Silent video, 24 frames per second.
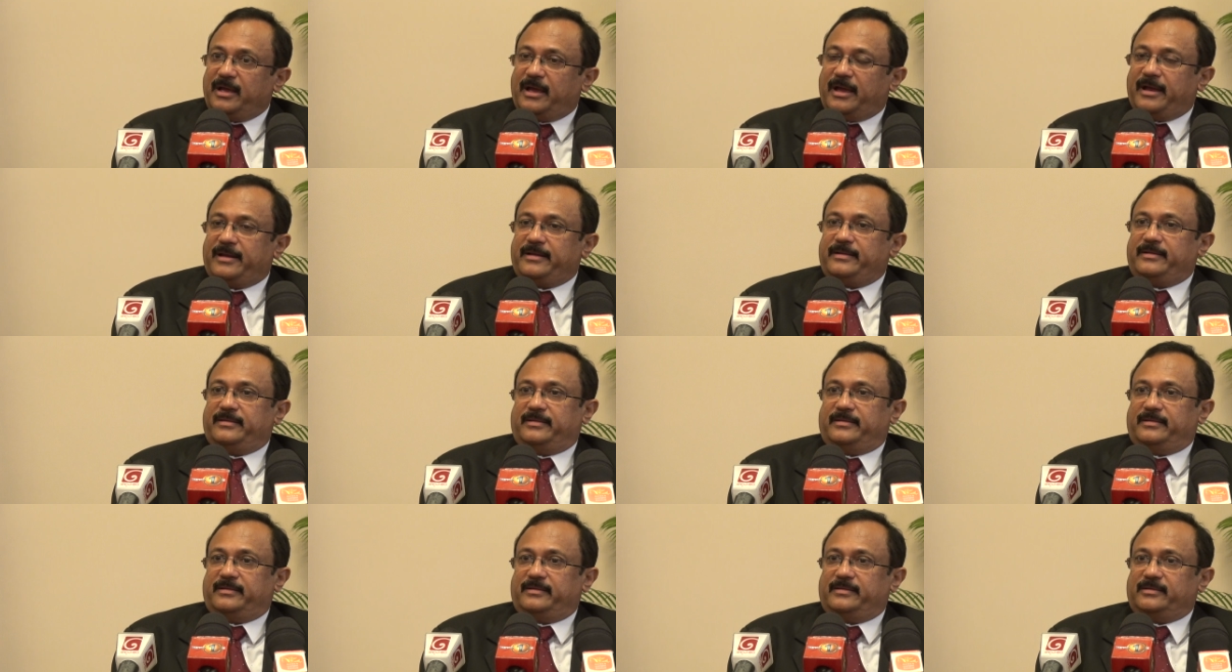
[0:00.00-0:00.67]
and
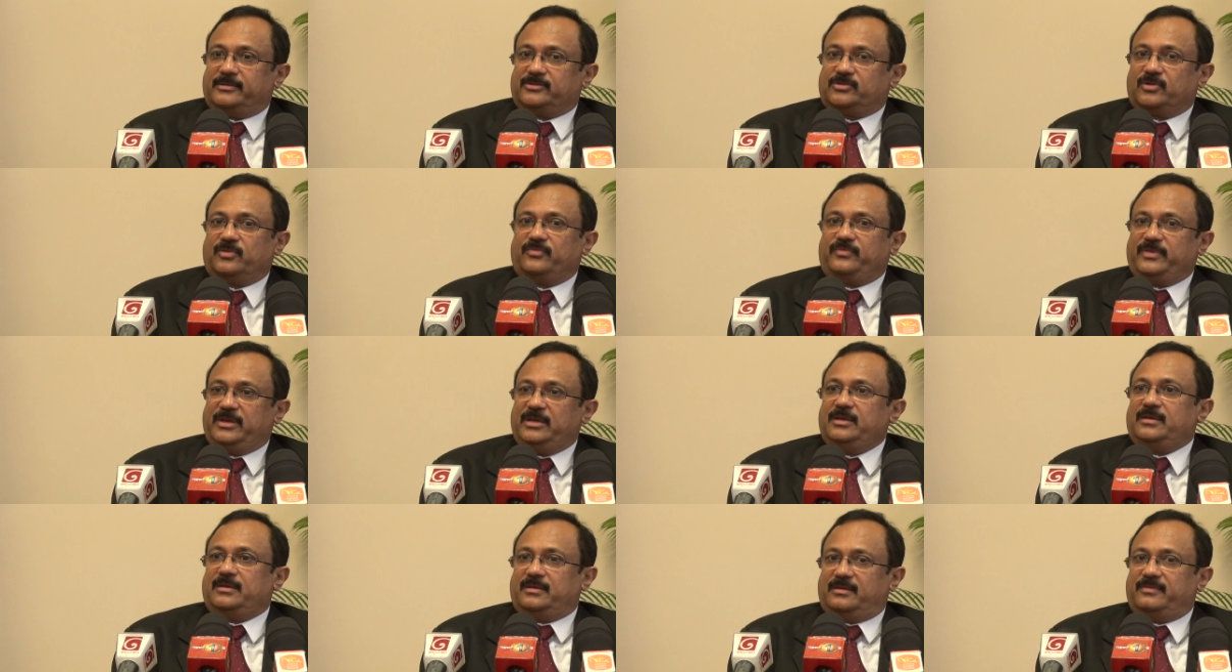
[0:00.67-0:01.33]
so
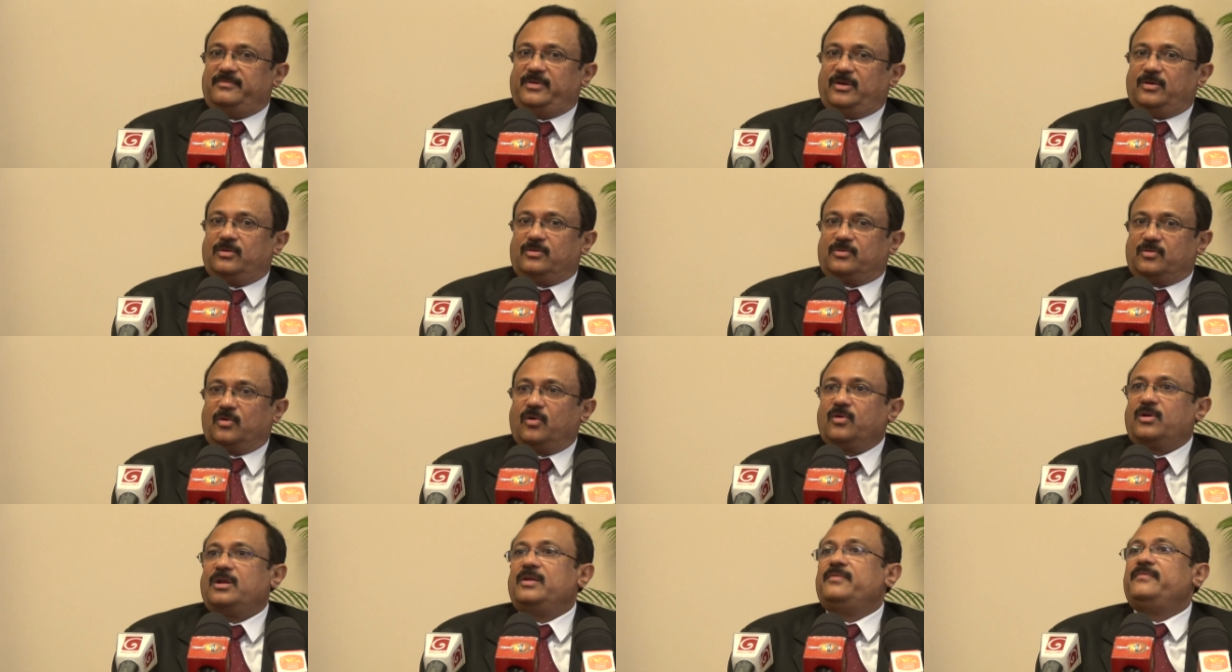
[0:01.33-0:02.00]
we we
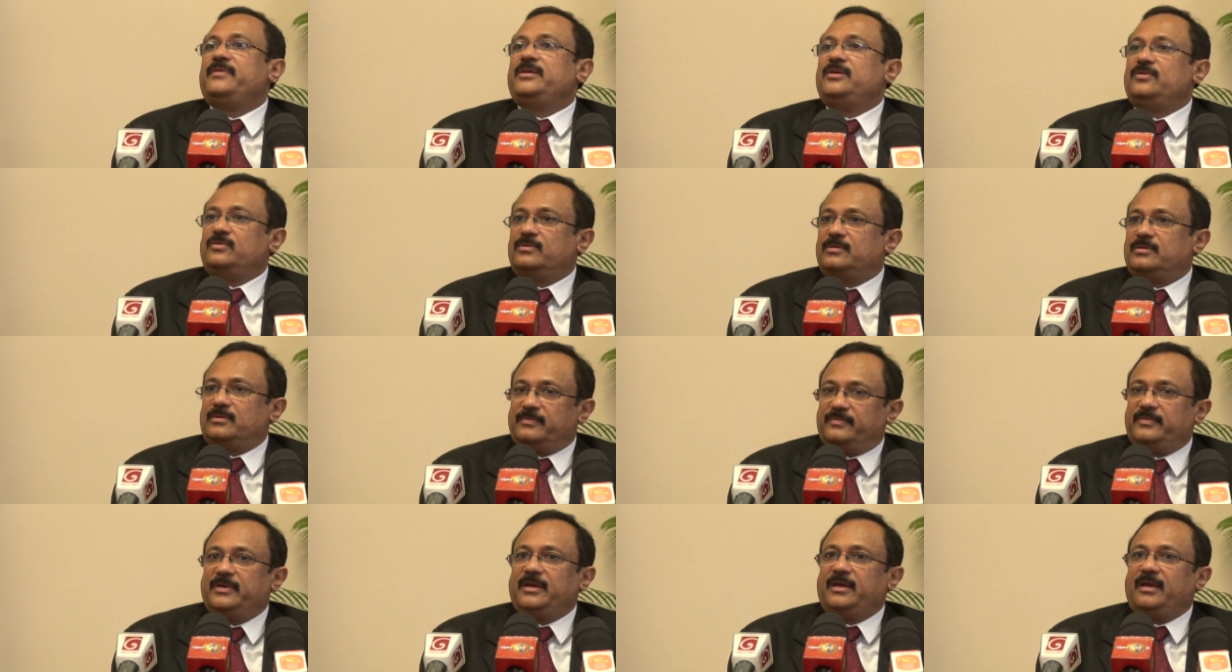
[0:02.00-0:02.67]
totally we
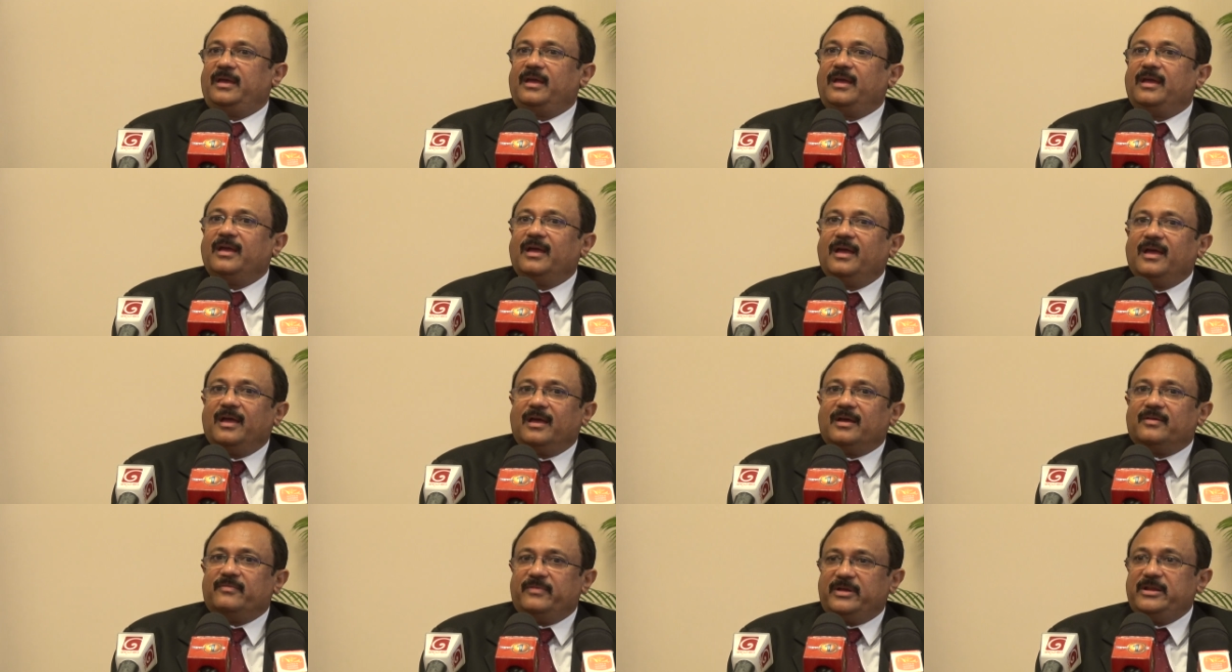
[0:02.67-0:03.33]
we
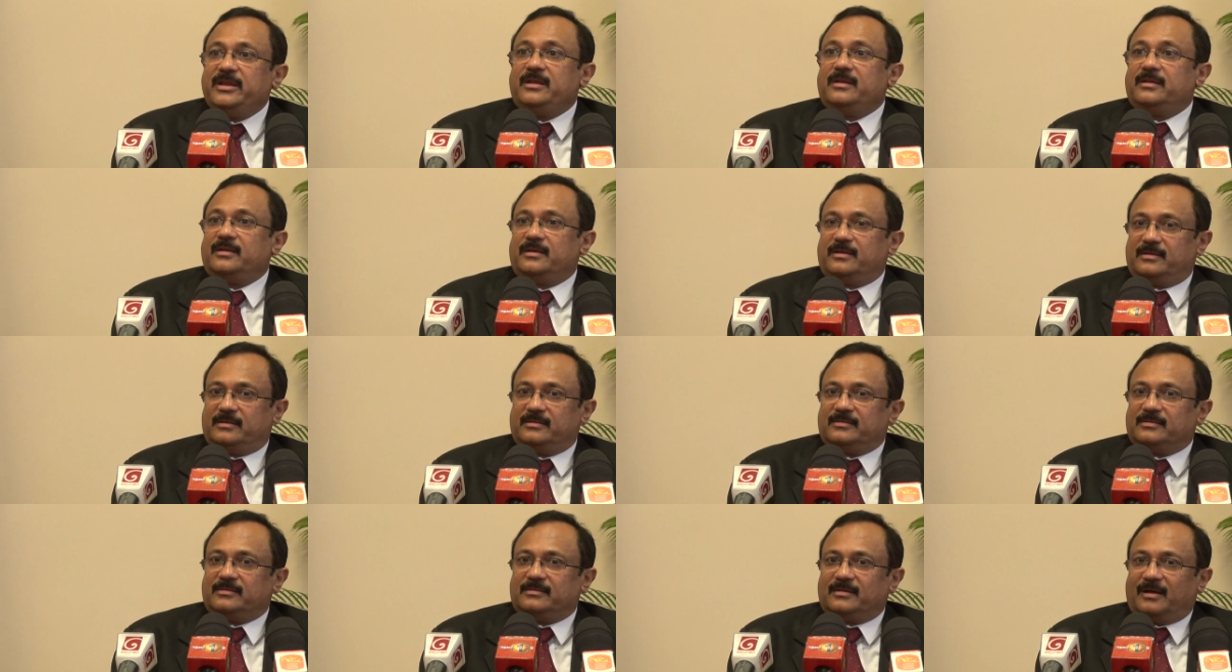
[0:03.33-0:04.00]
we didn't
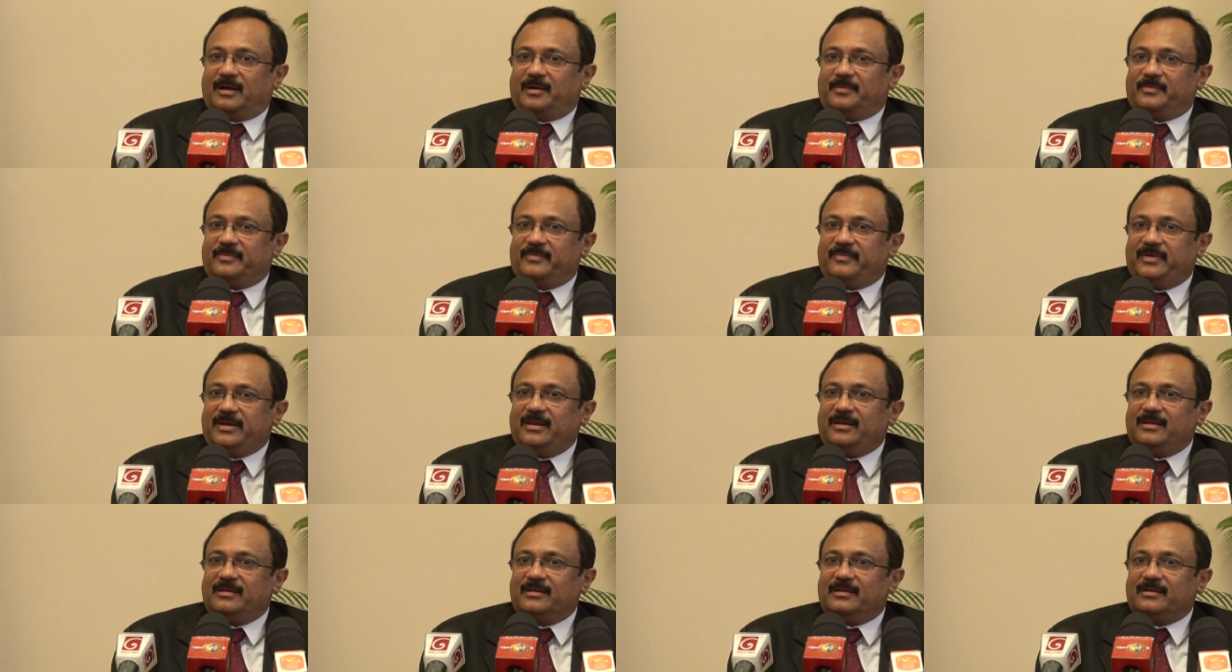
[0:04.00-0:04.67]
we
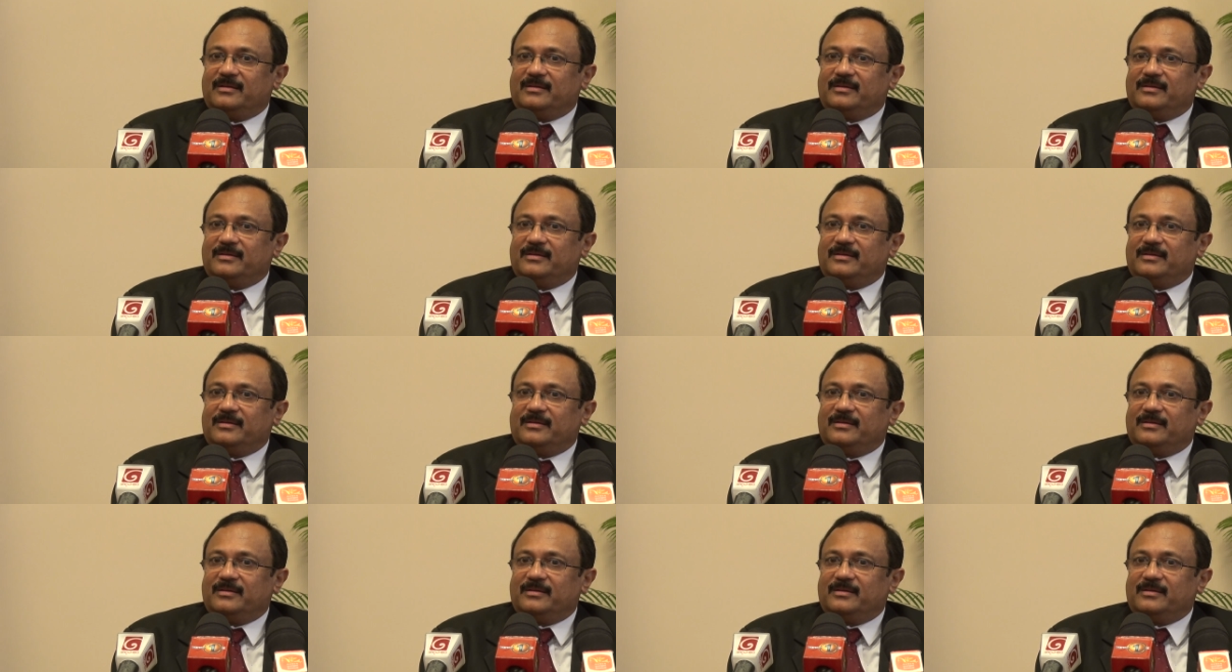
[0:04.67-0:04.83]
didn't